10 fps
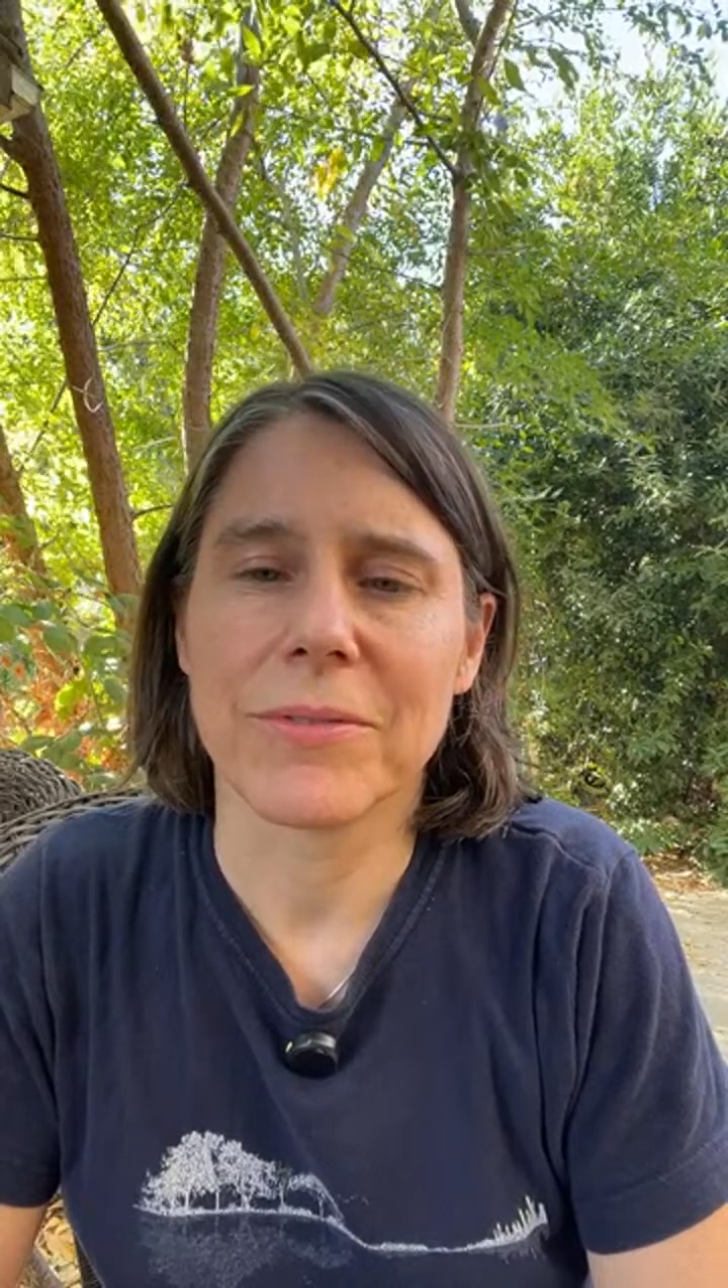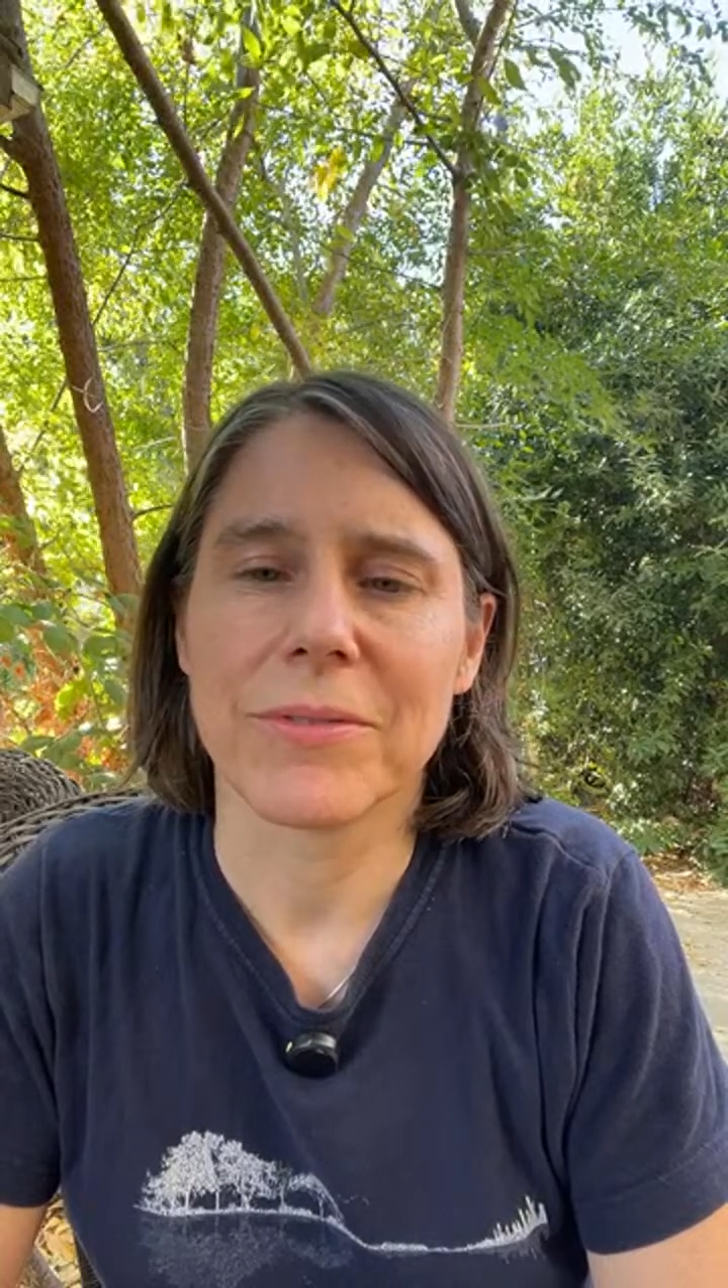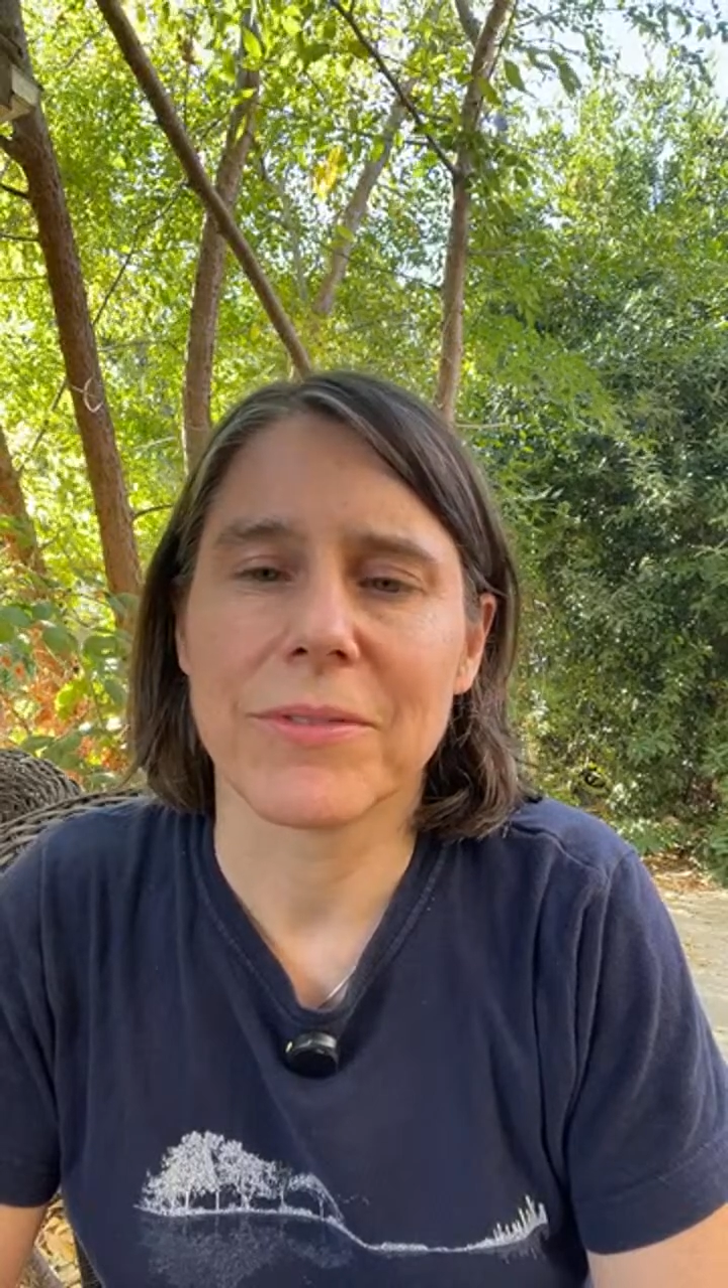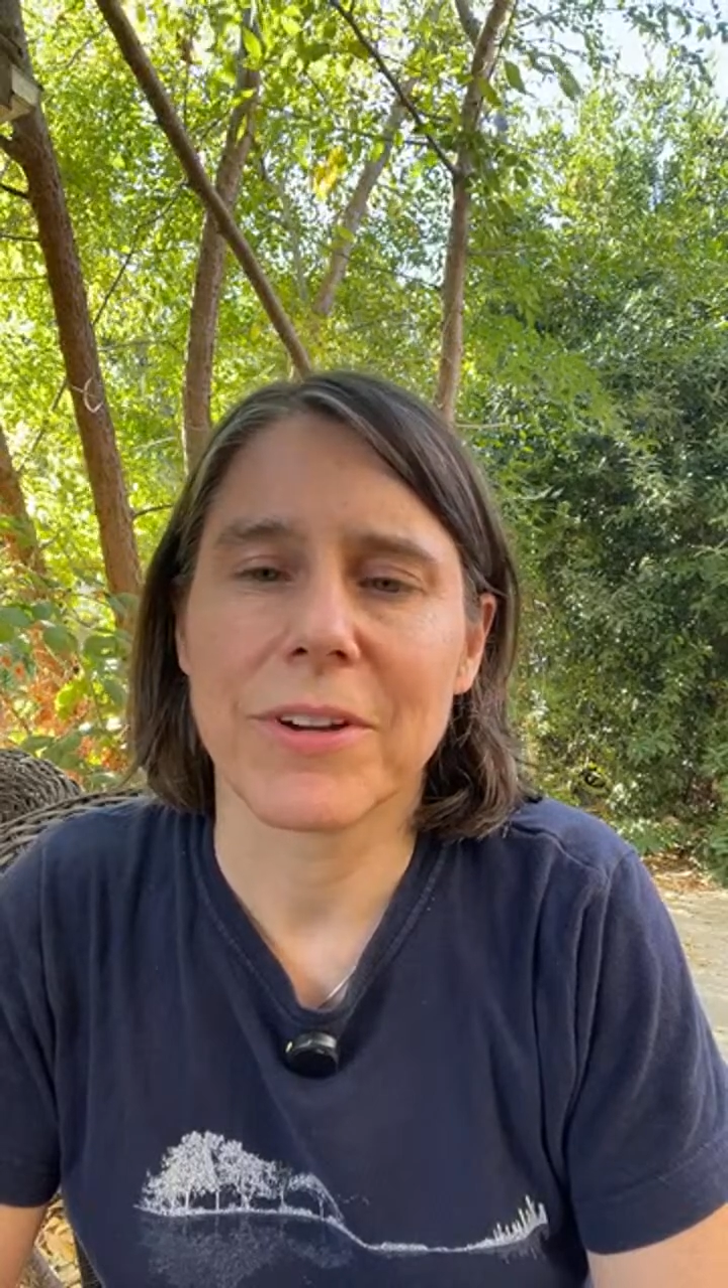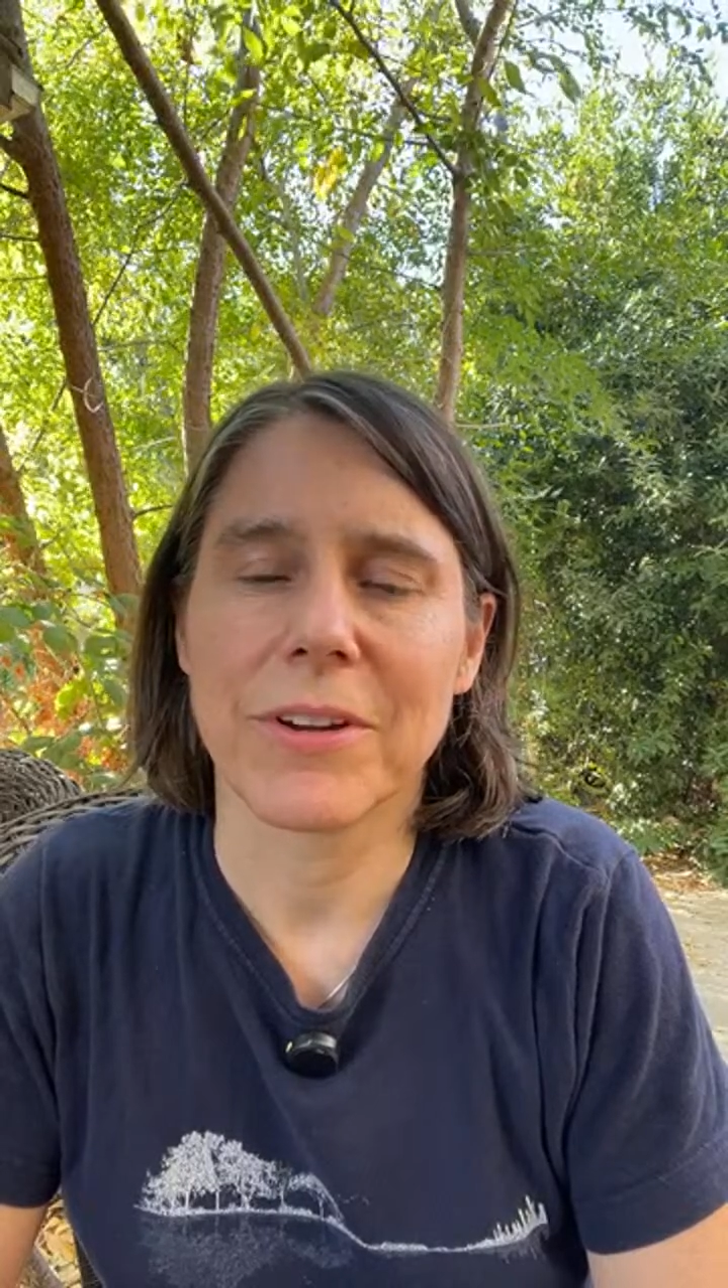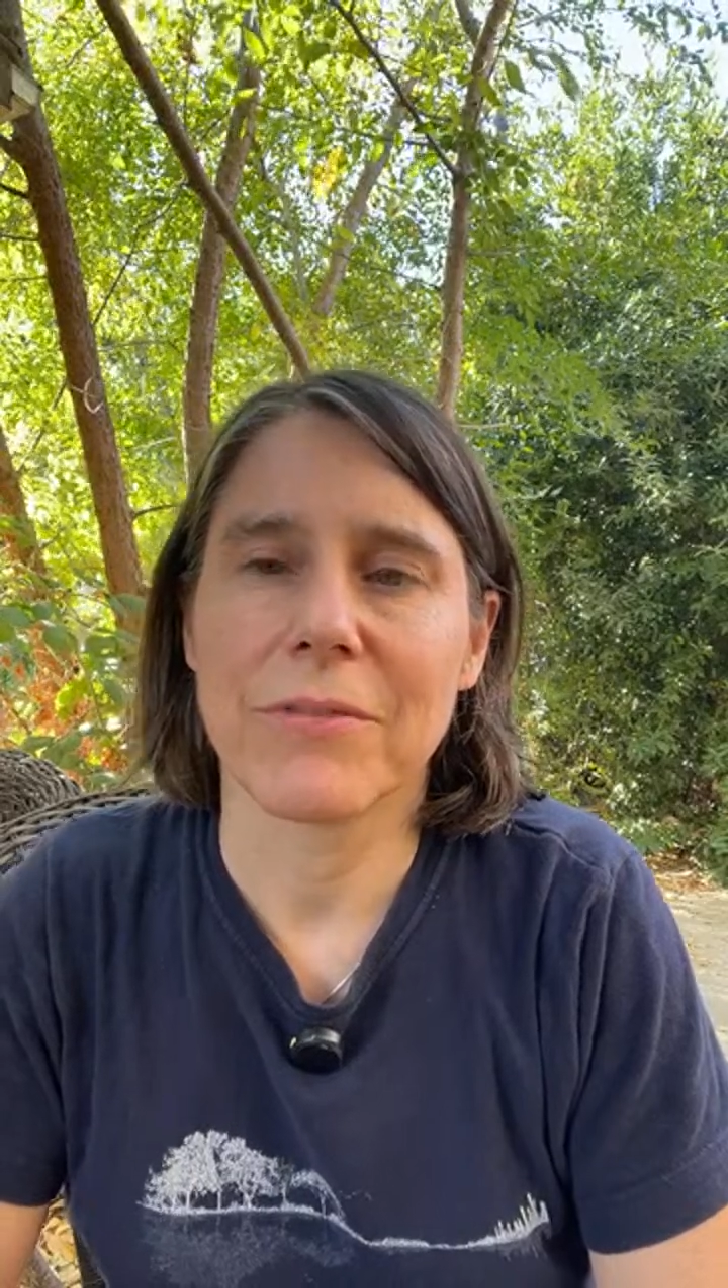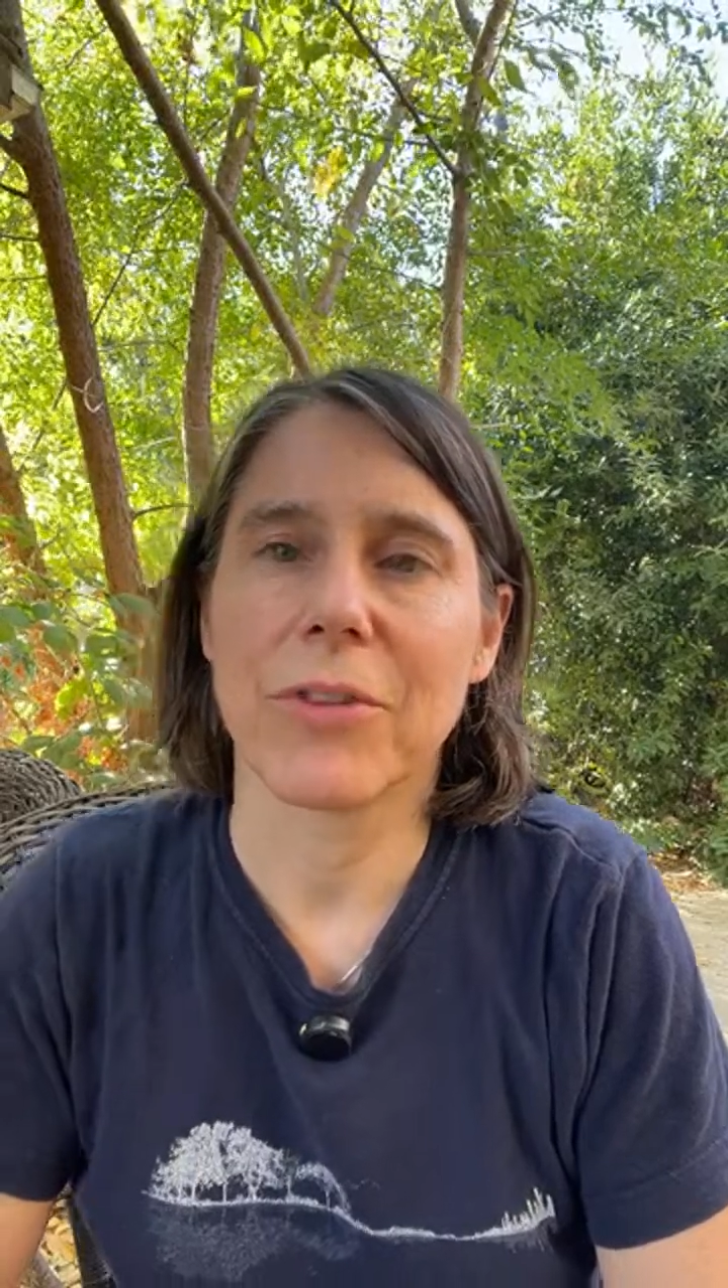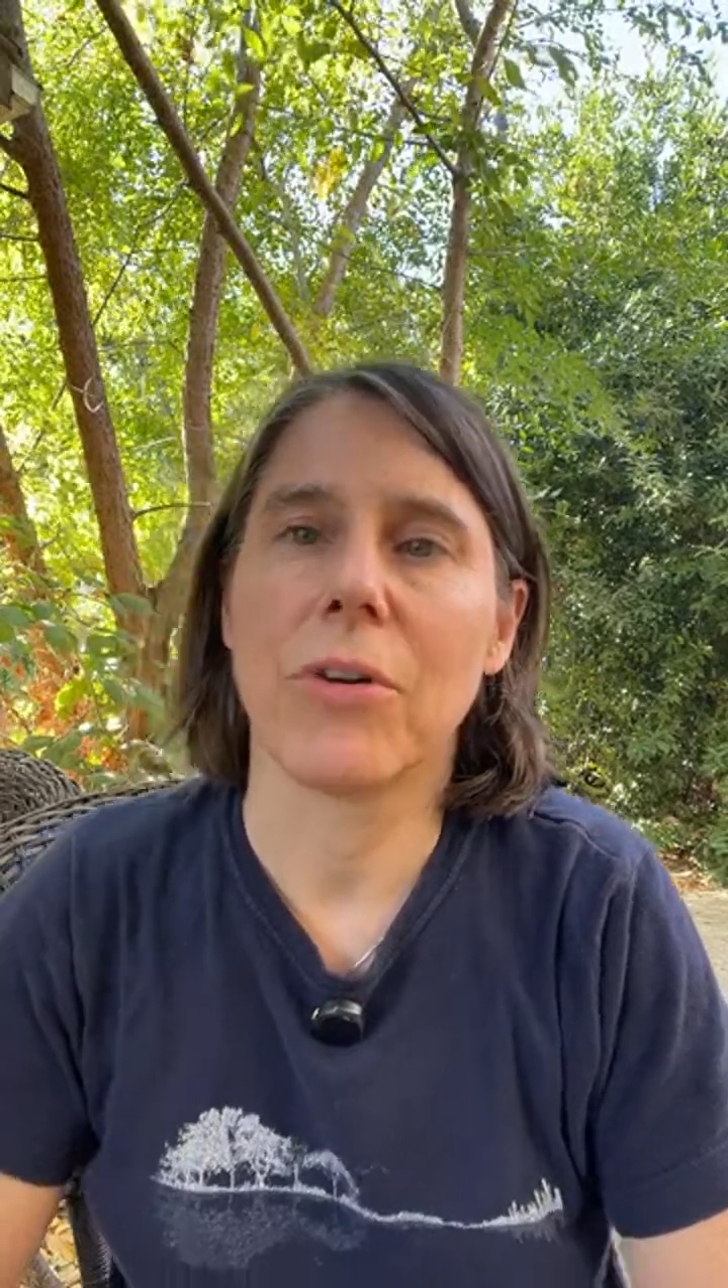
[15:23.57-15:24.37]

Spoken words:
kind of calm